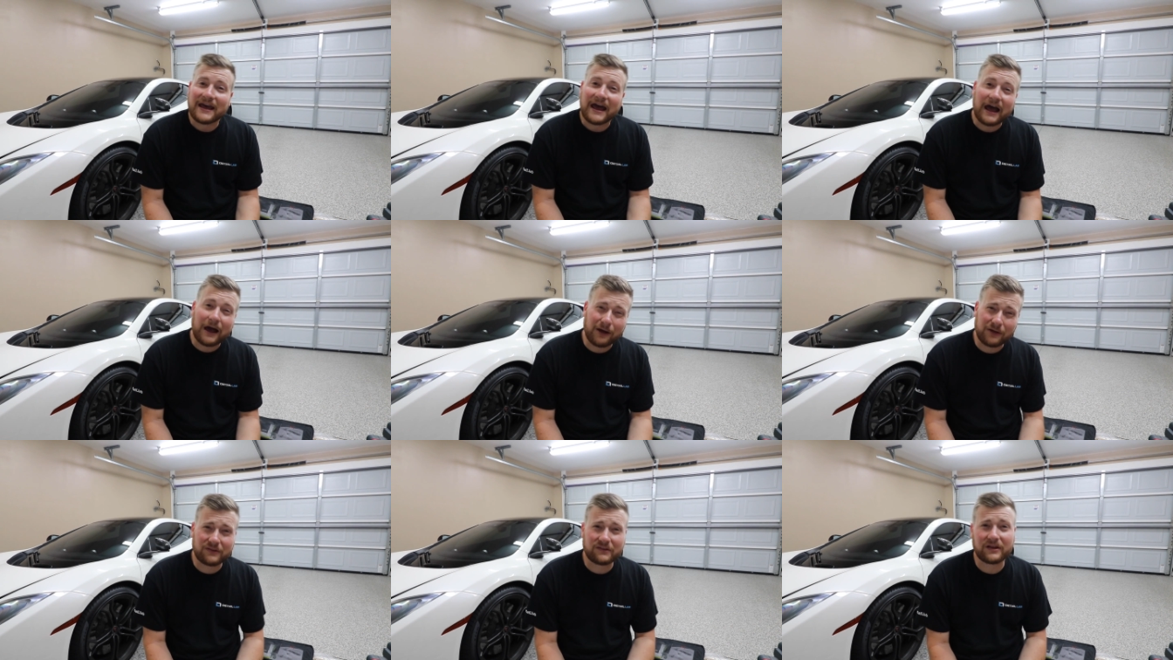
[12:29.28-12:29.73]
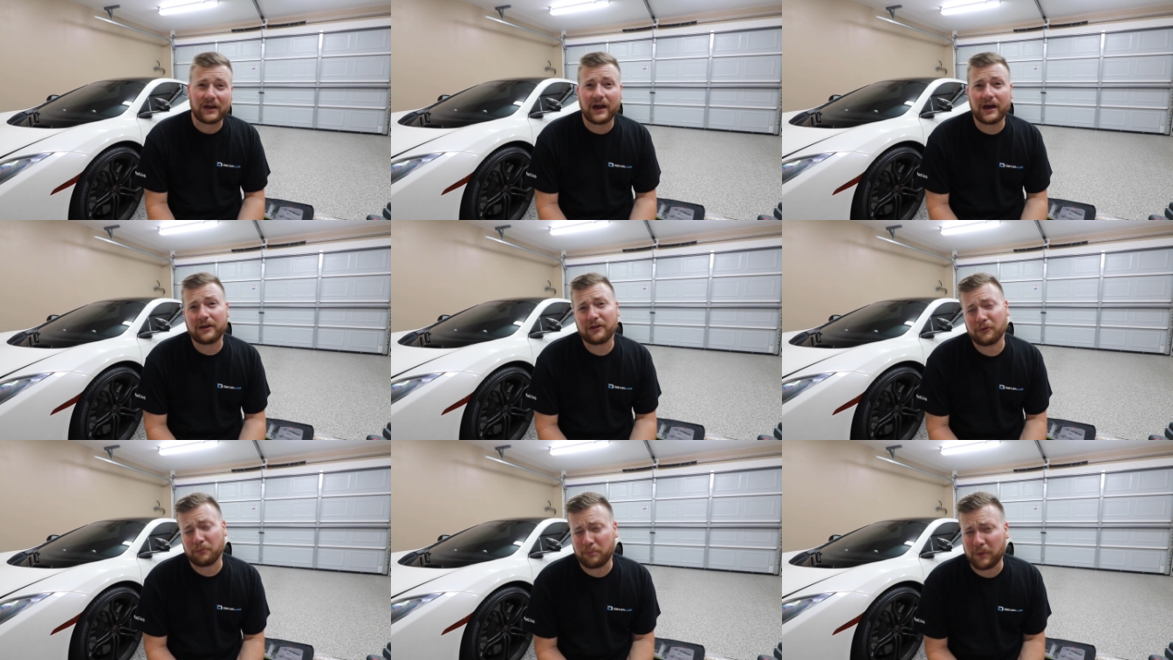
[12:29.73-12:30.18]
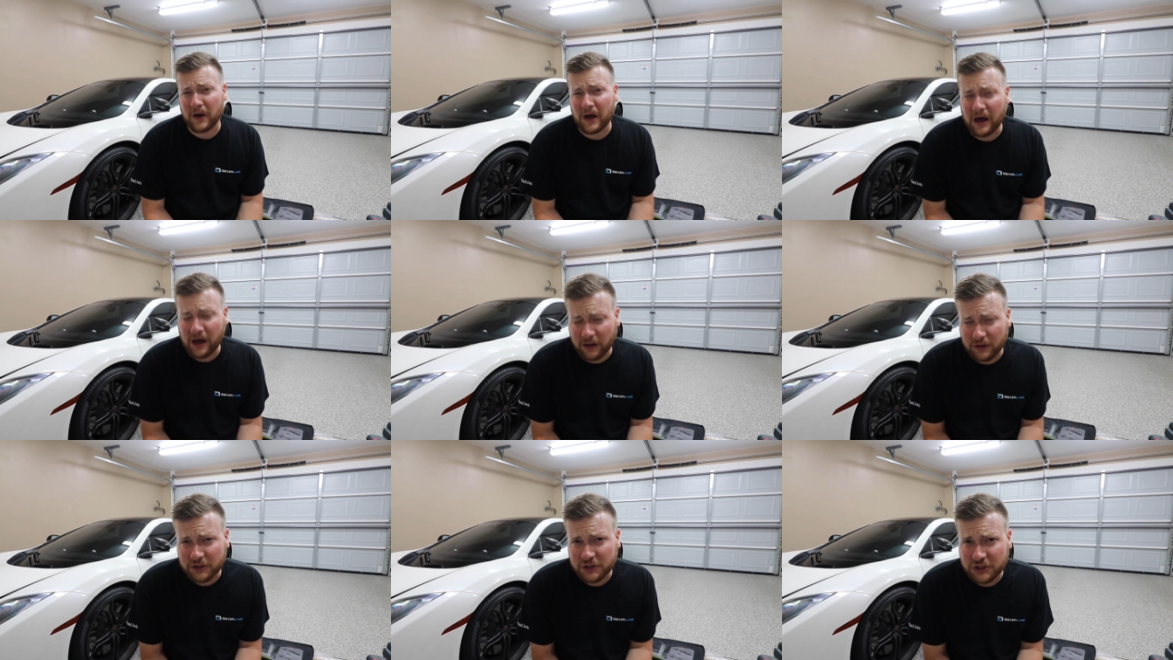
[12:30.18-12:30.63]
outside of the
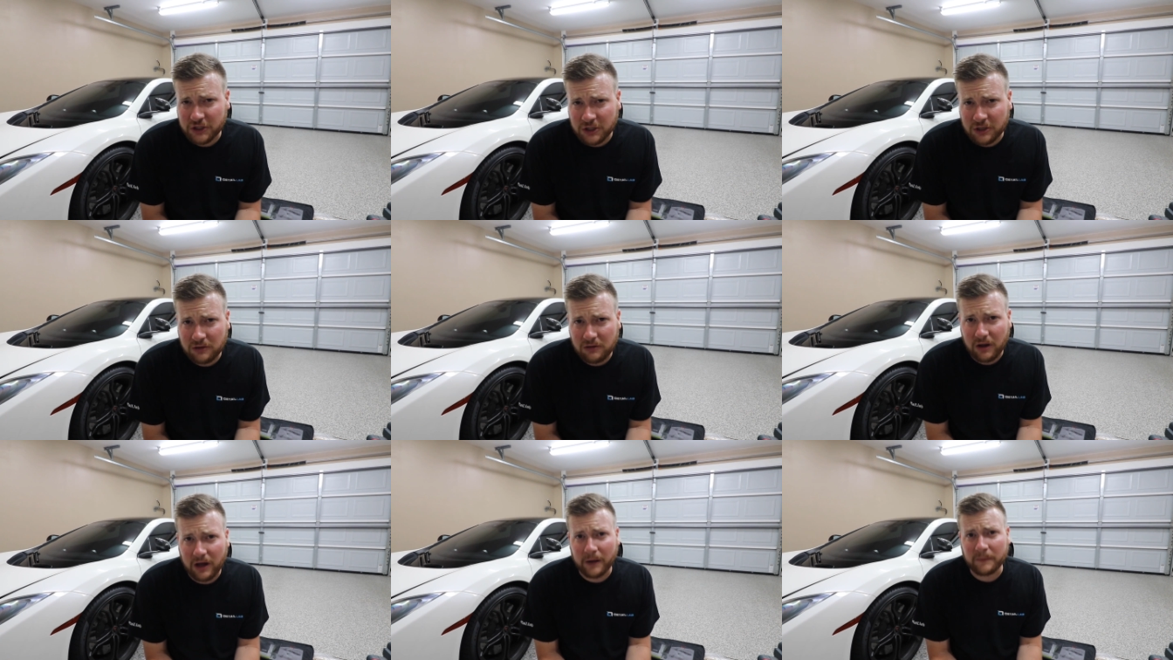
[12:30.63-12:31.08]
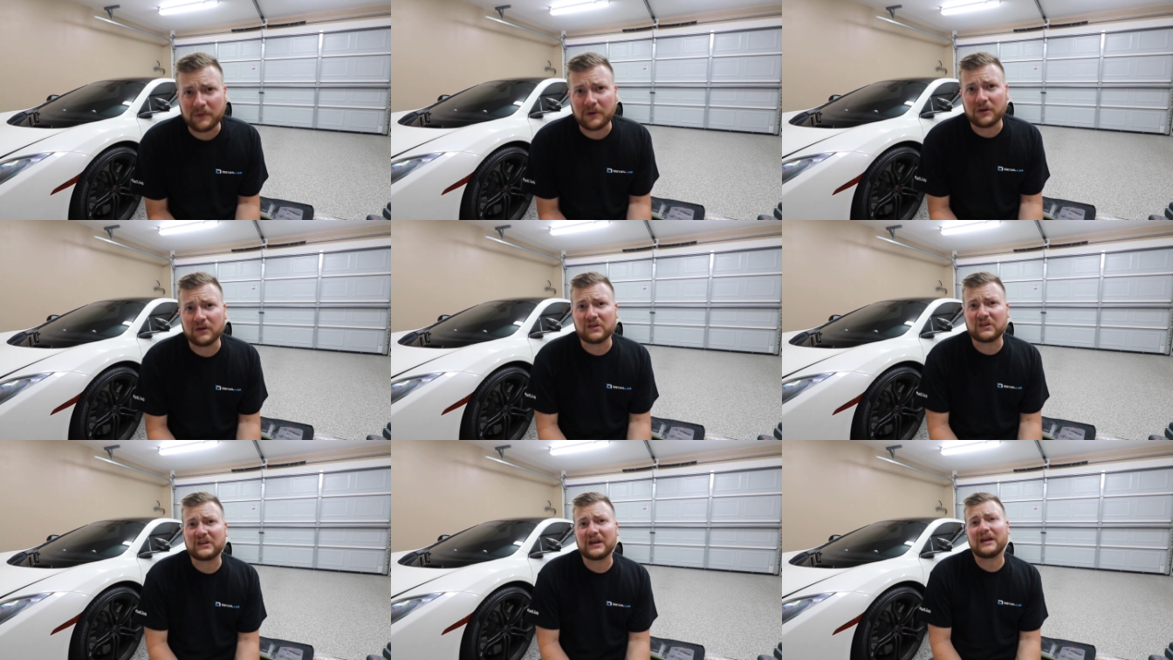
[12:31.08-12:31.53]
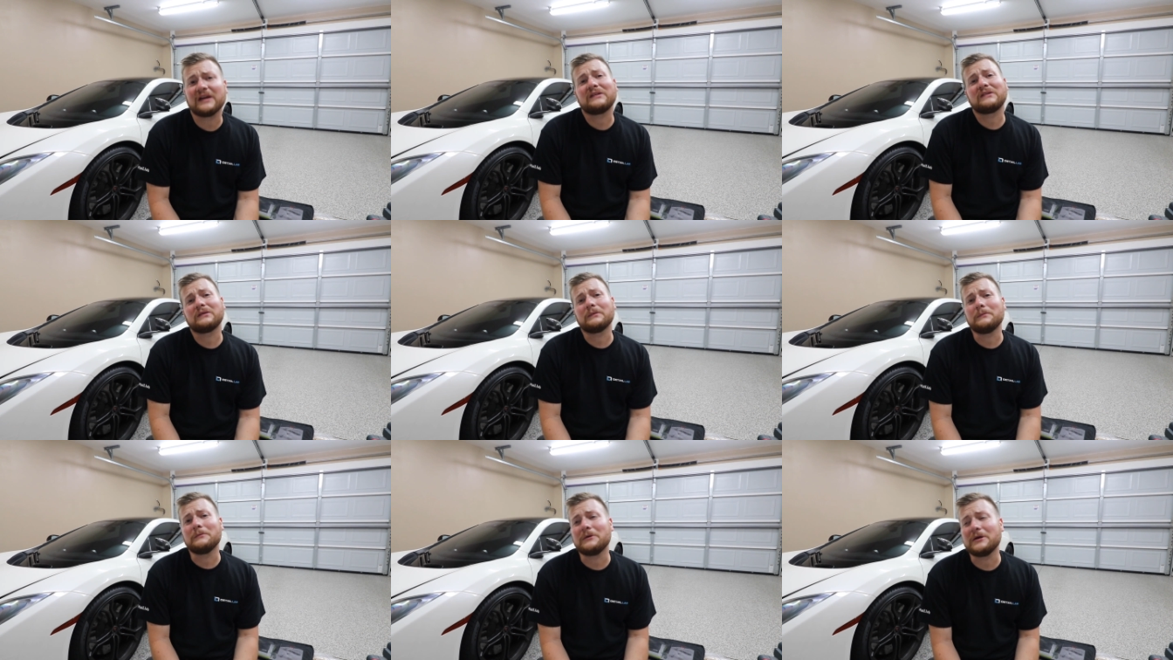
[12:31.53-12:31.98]
polisher, I'm gonna say
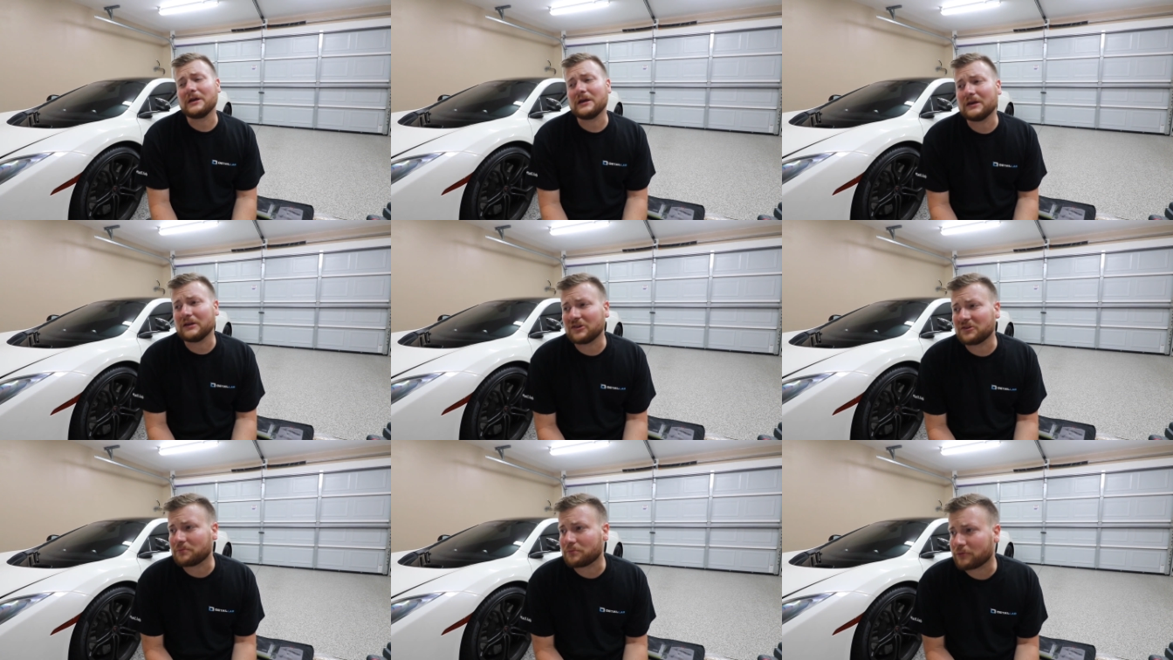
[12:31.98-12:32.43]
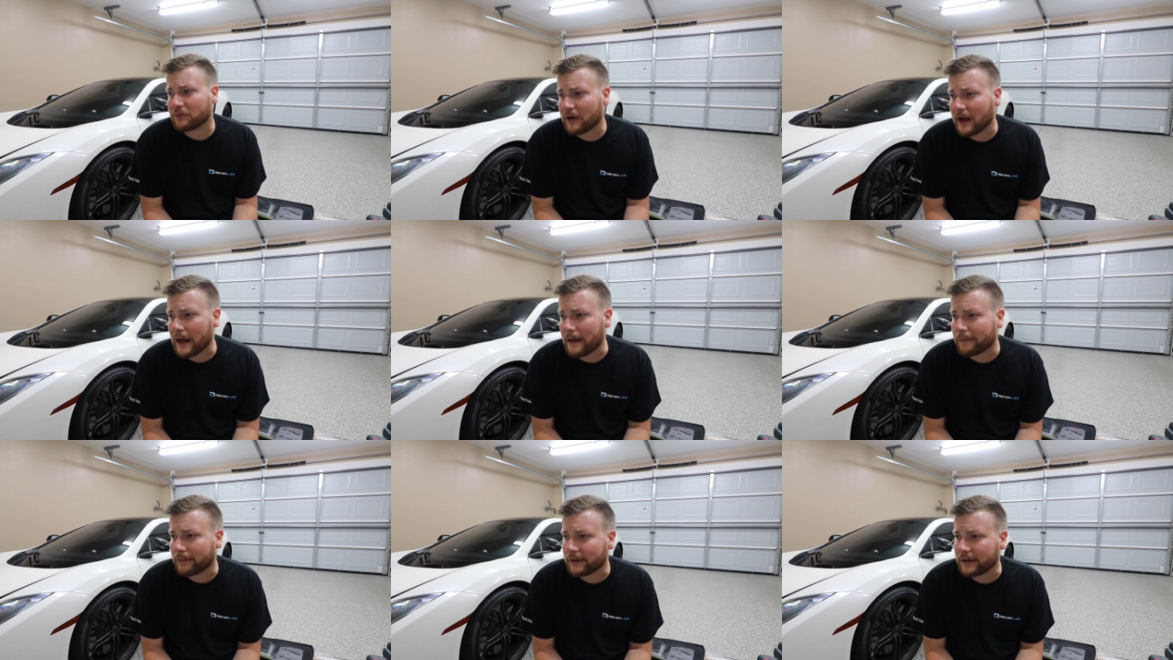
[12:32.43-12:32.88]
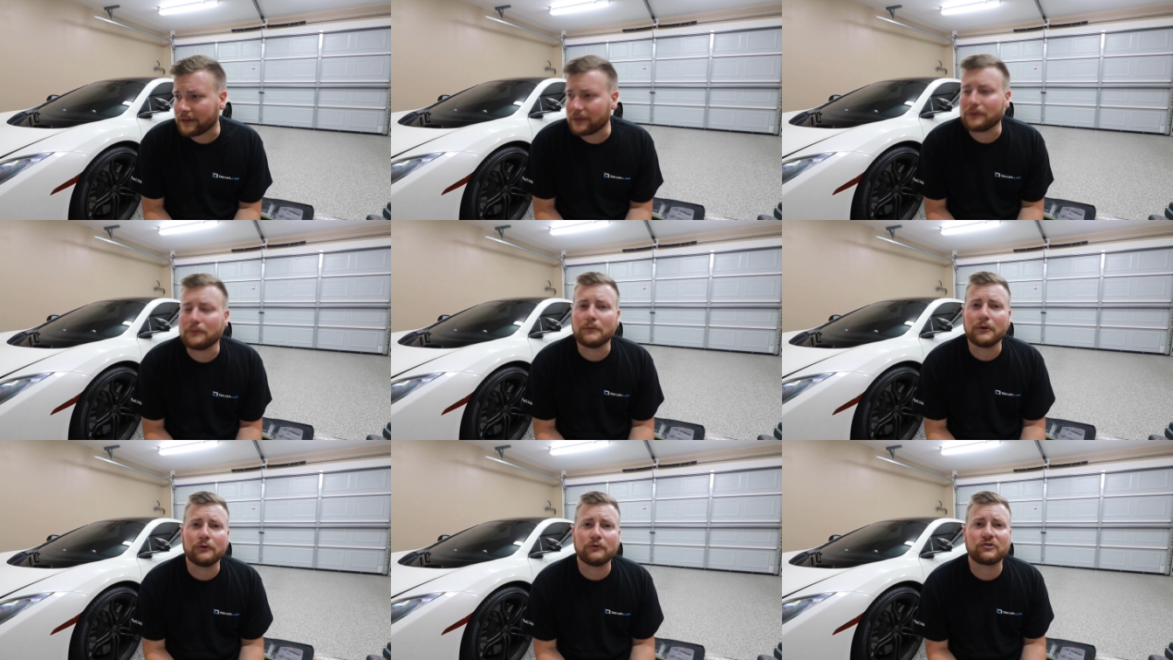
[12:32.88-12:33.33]
to me is probably
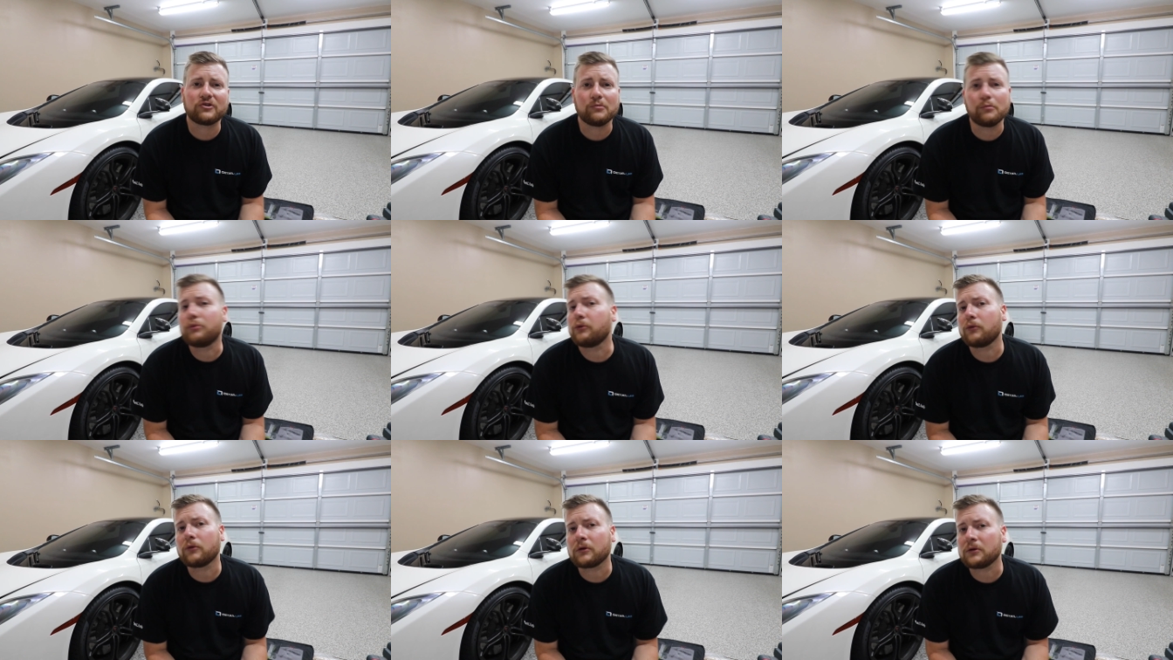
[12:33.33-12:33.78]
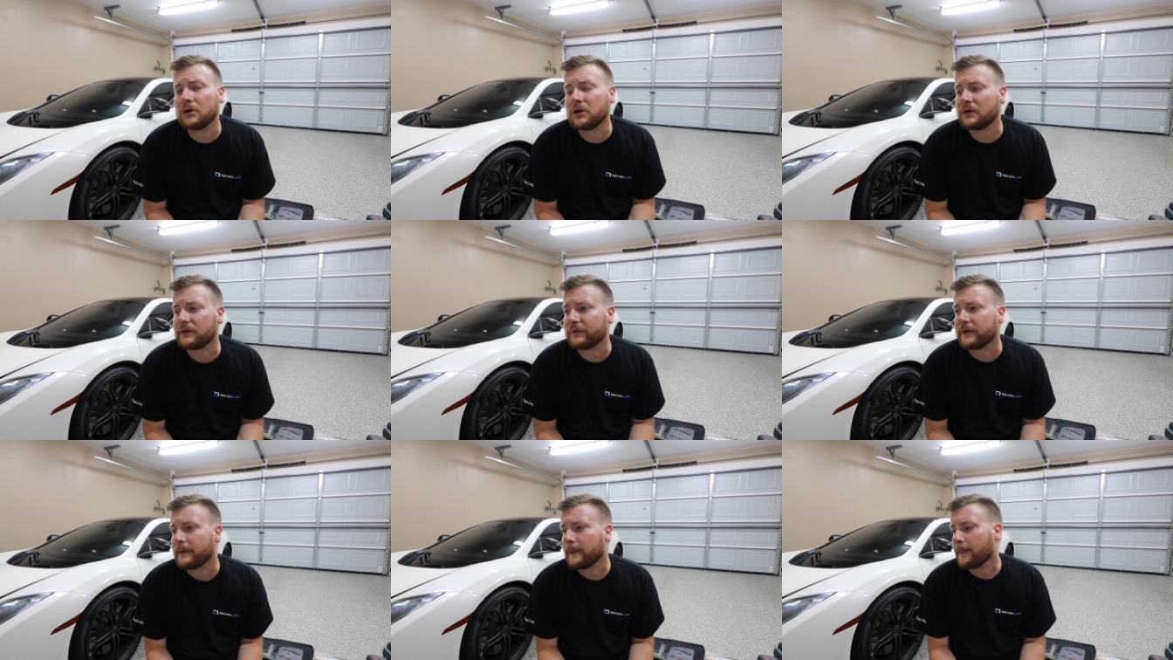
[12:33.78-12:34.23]
the most important.